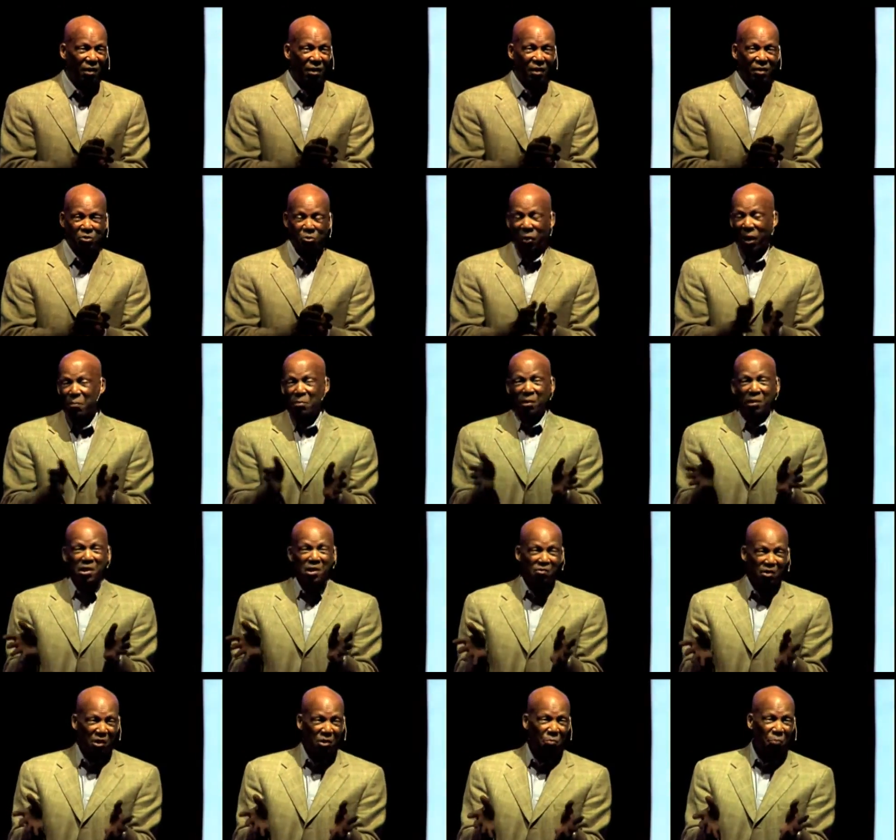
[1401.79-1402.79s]
So I believe
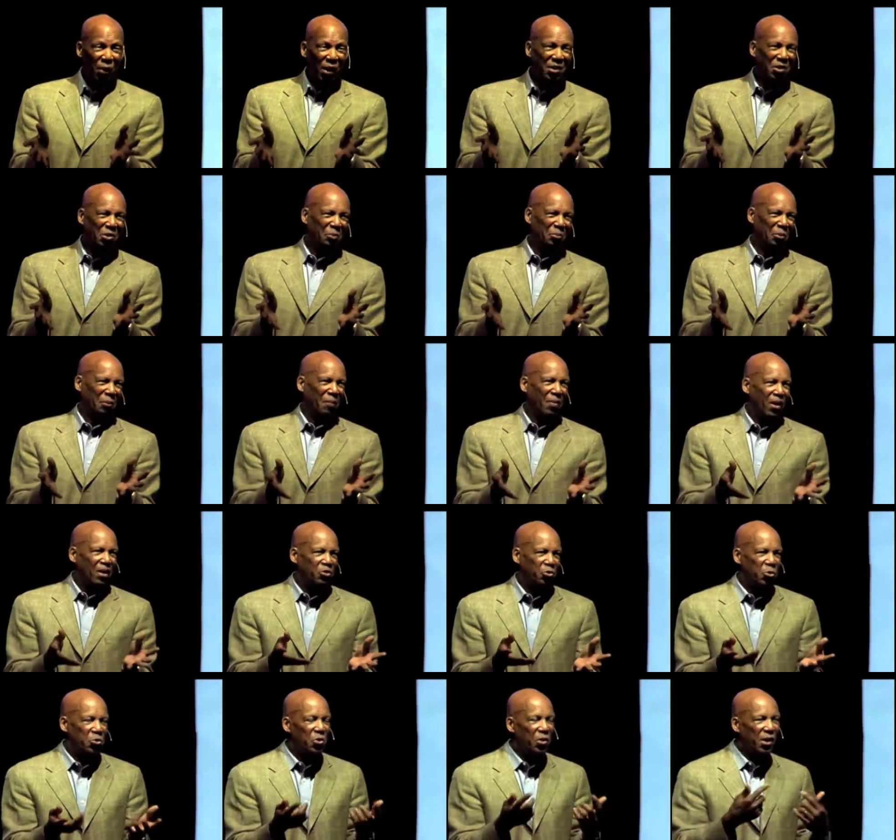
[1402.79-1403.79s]
that's possible. So
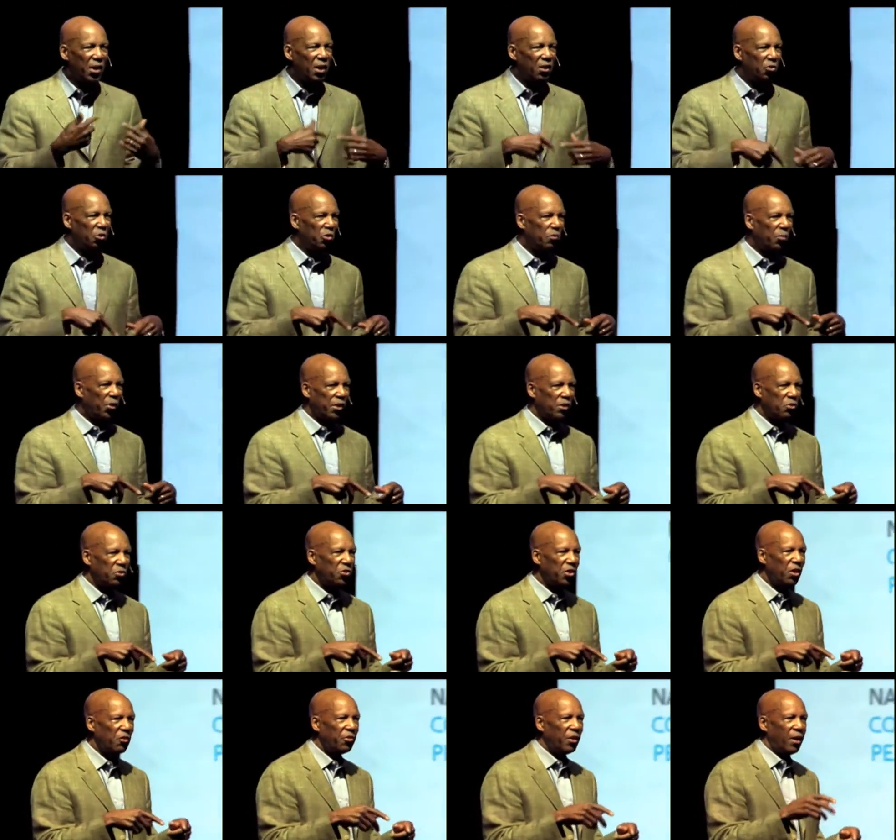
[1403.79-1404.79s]
you can't do it by
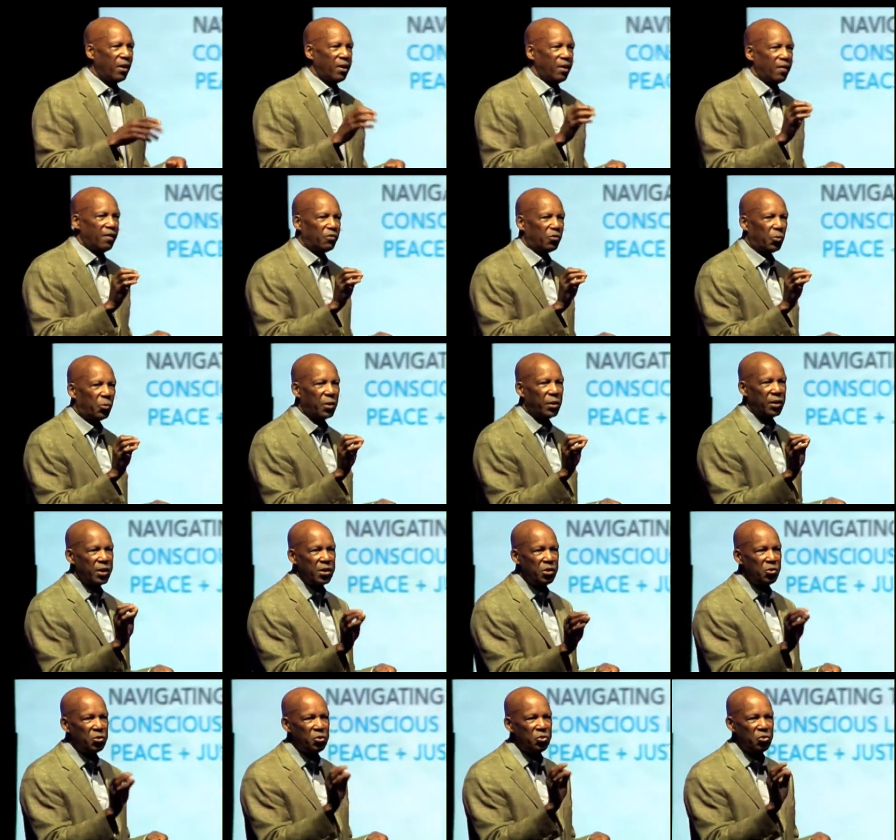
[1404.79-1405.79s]
yourself. The
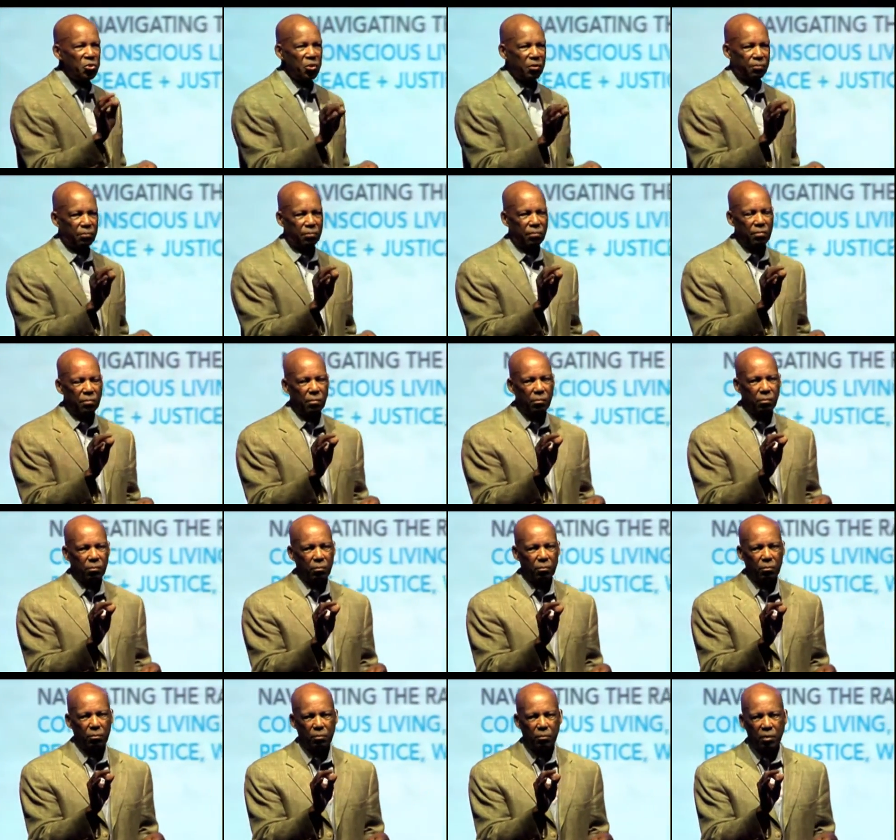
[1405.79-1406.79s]
relationship
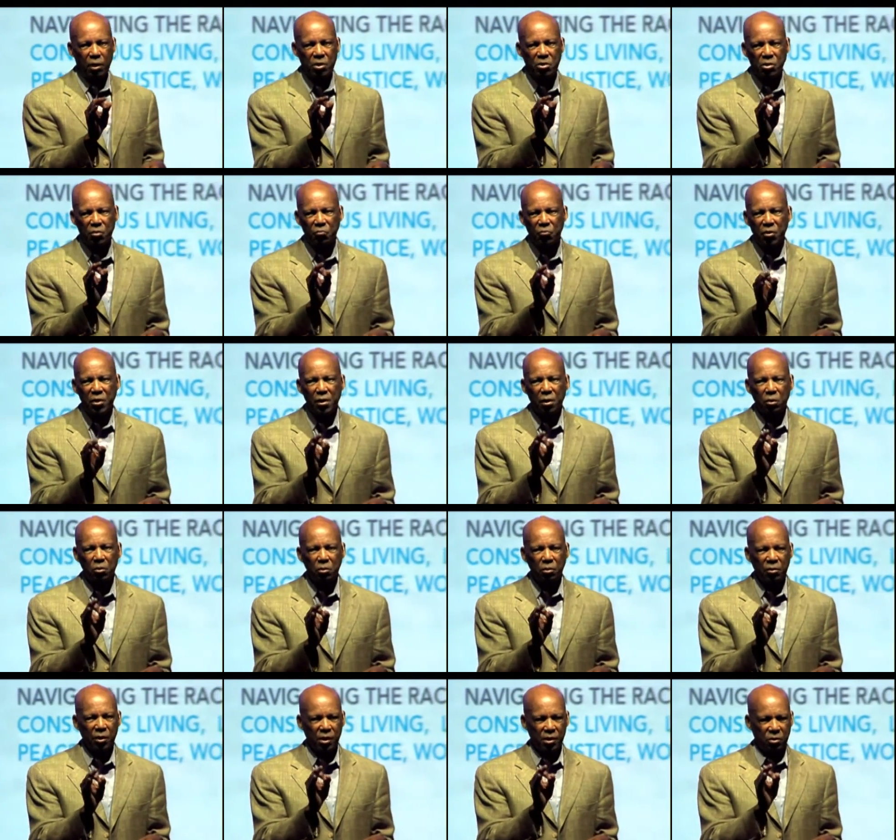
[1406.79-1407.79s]
is the vehicle
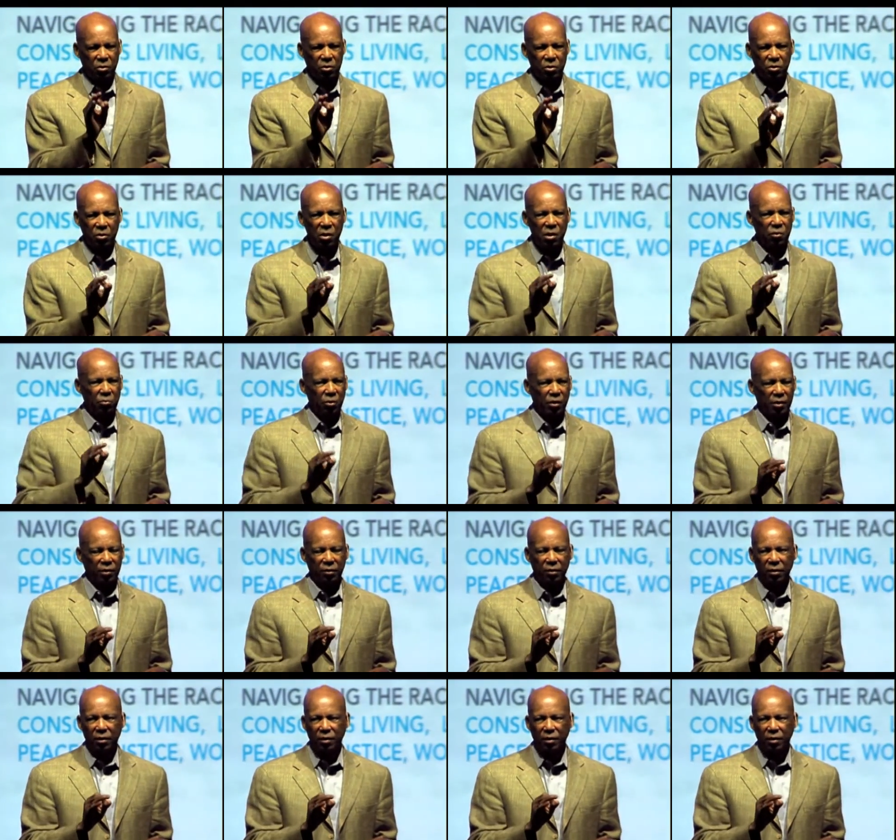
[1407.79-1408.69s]
that you start with.